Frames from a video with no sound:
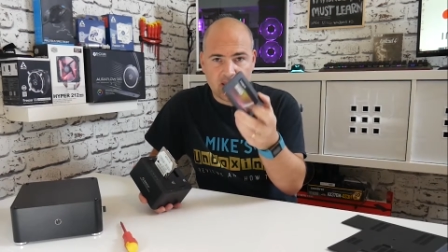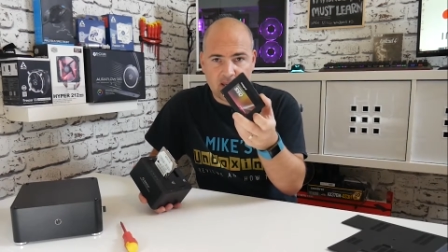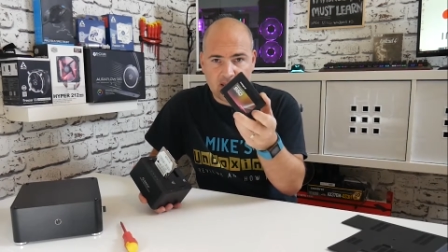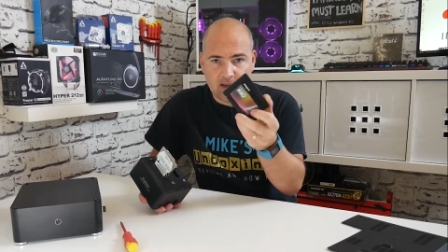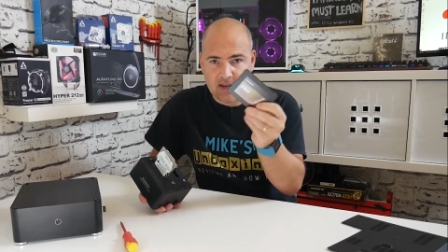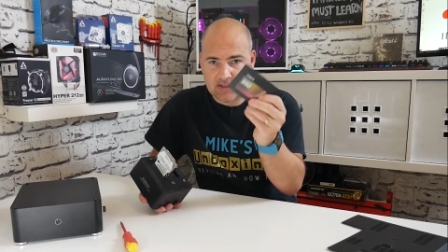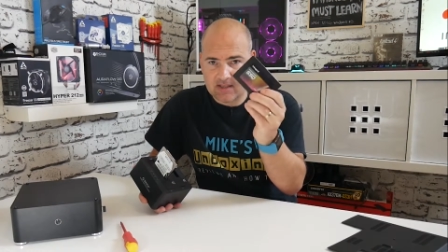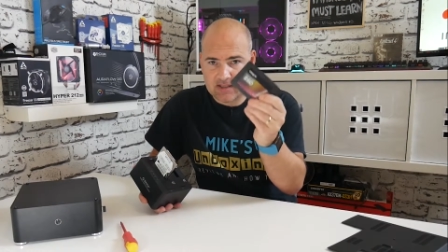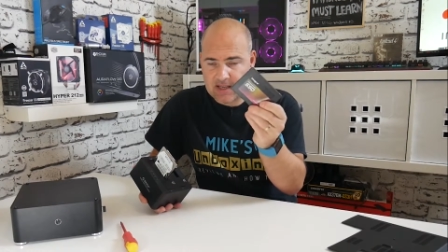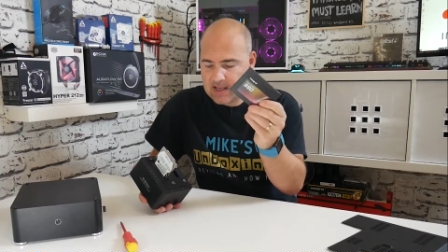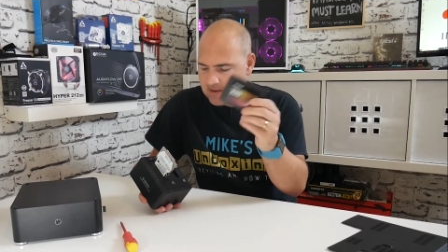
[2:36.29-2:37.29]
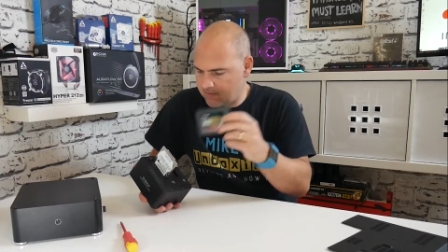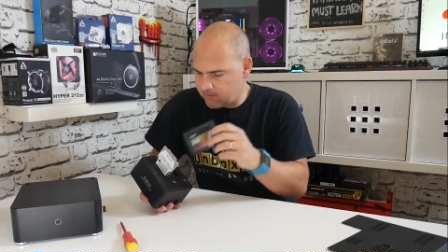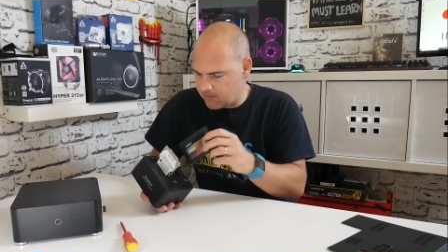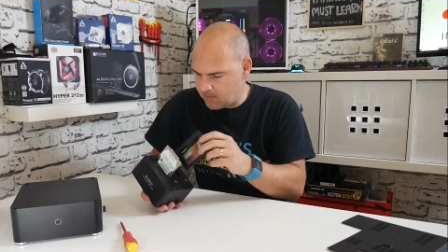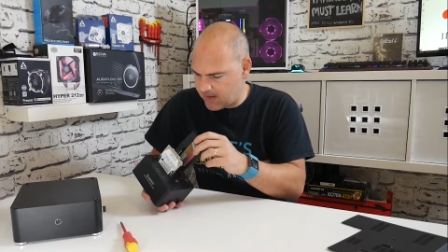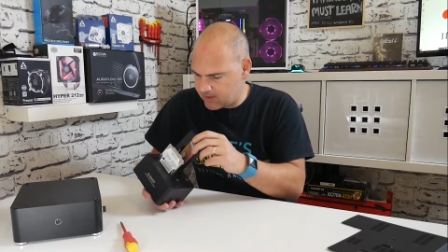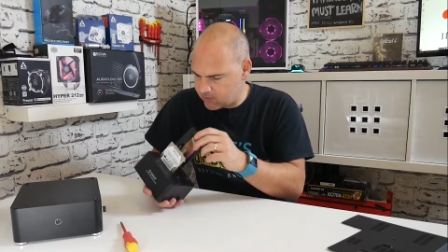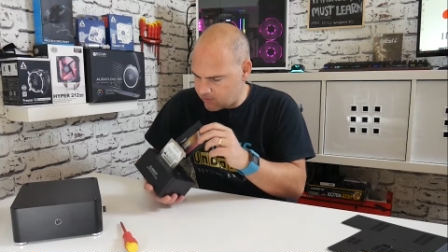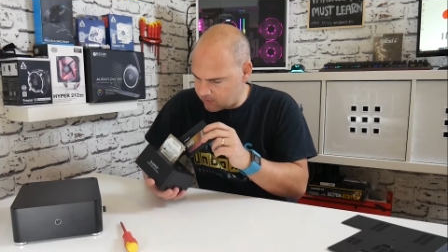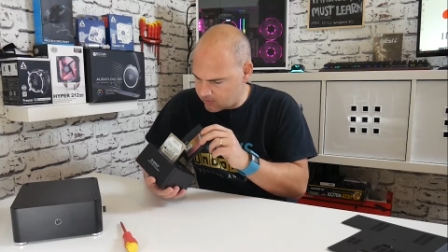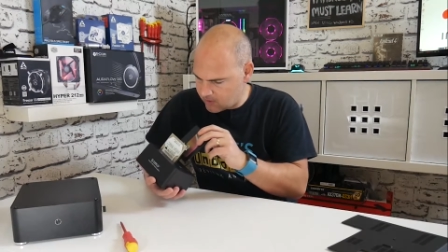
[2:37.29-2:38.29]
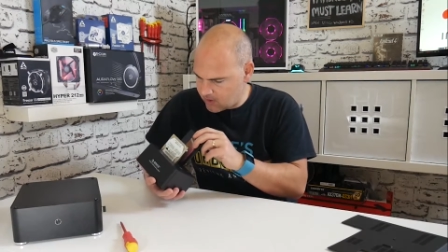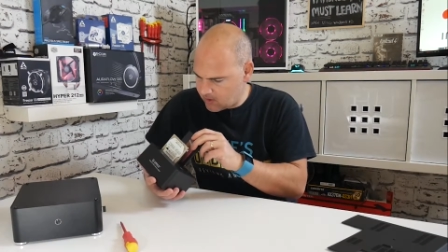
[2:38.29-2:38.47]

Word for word: gig SSD from the Patriot